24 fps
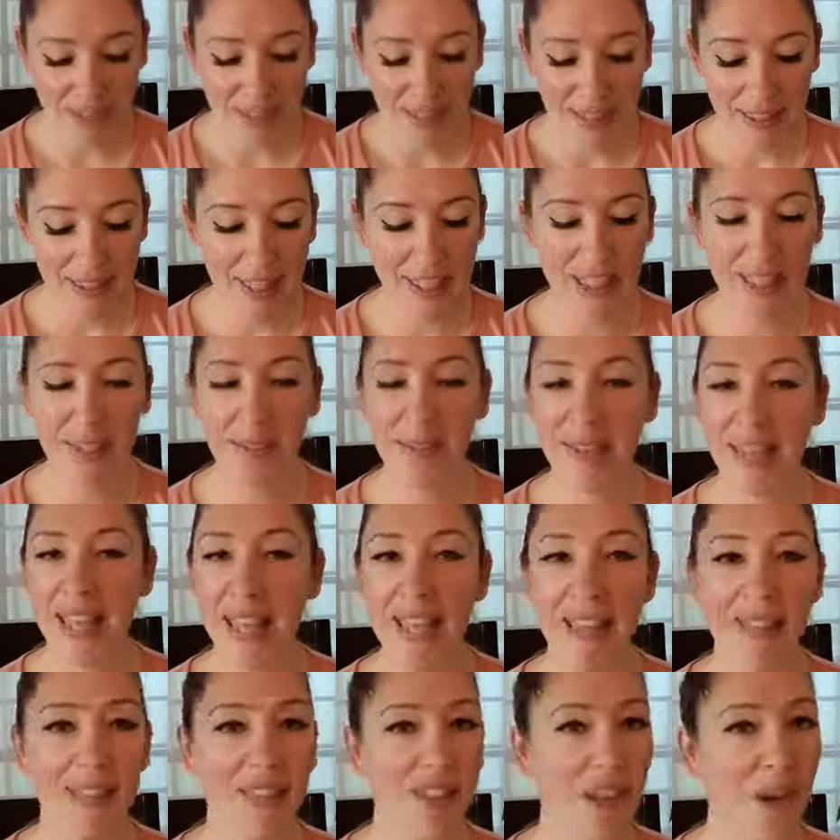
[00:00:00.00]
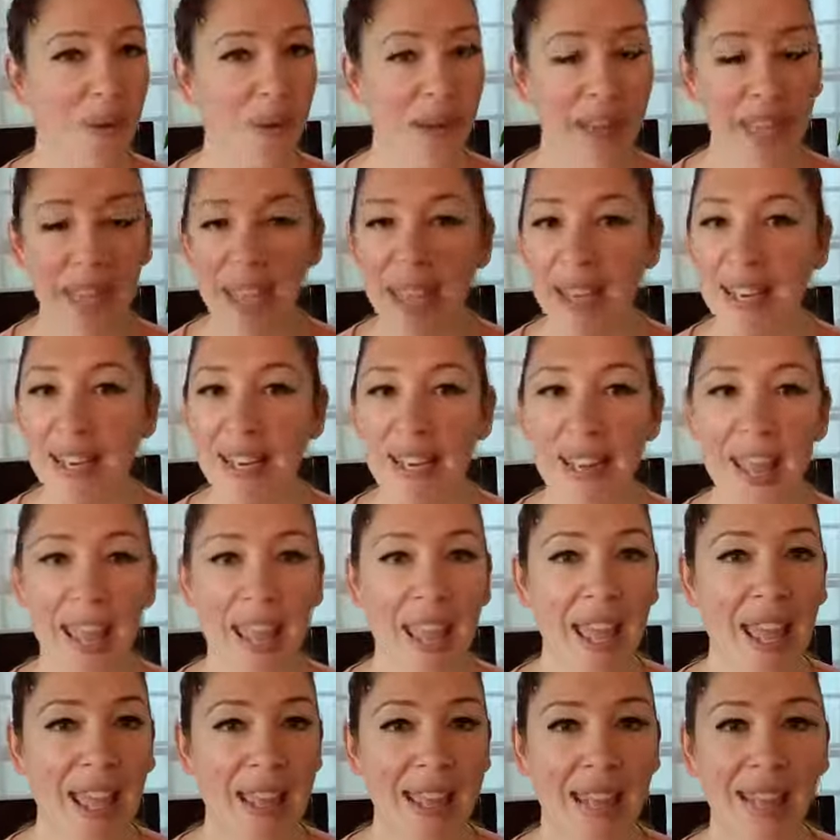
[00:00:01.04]
These things go hand in
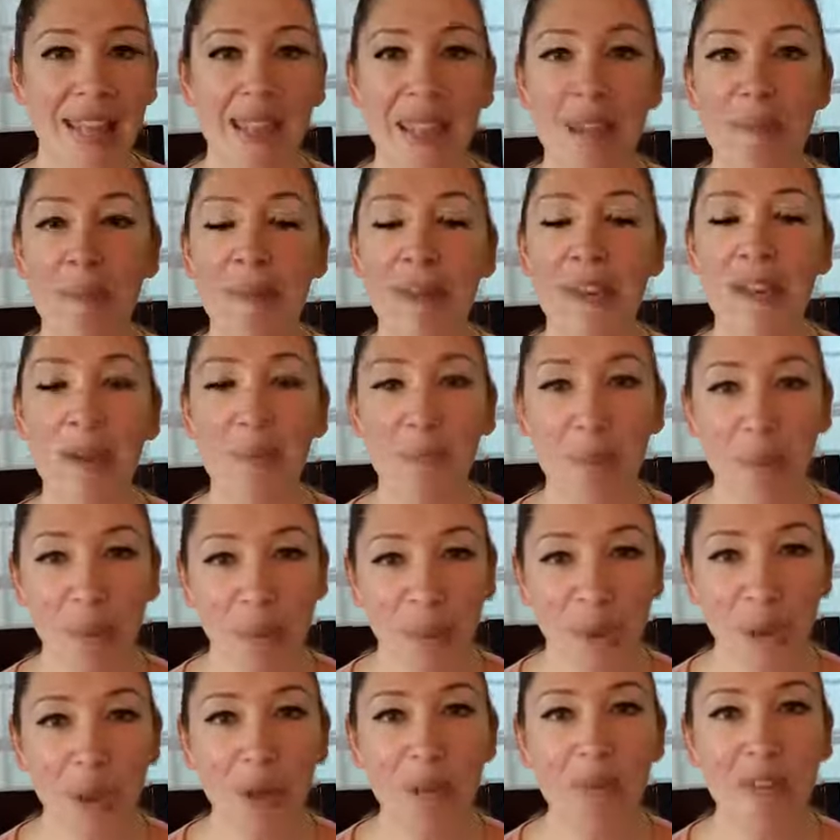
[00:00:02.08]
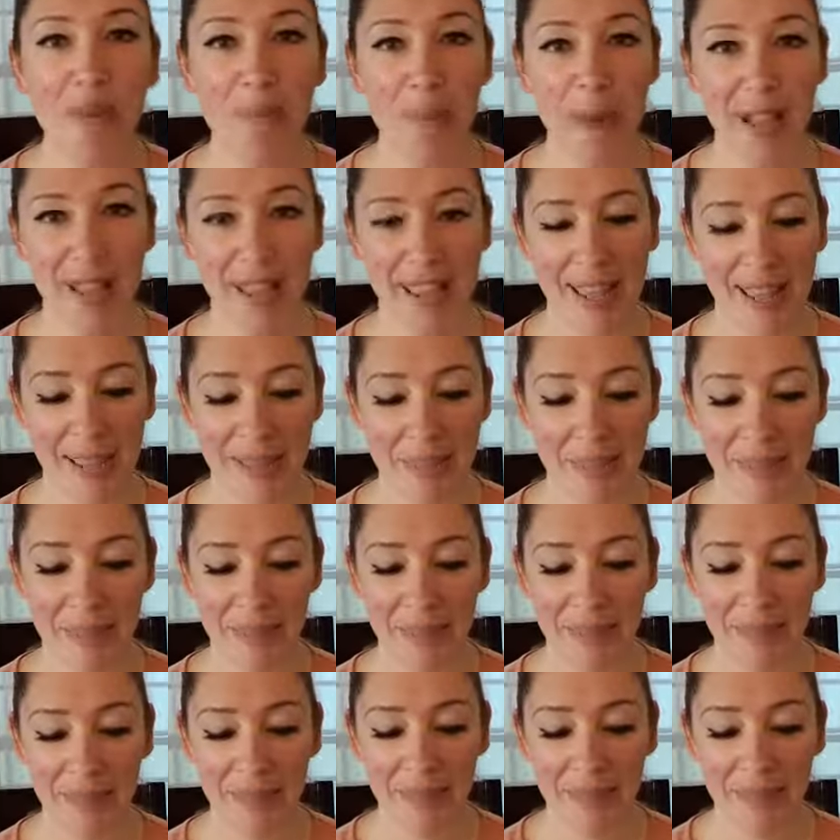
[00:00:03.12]
hand, being approved by Him.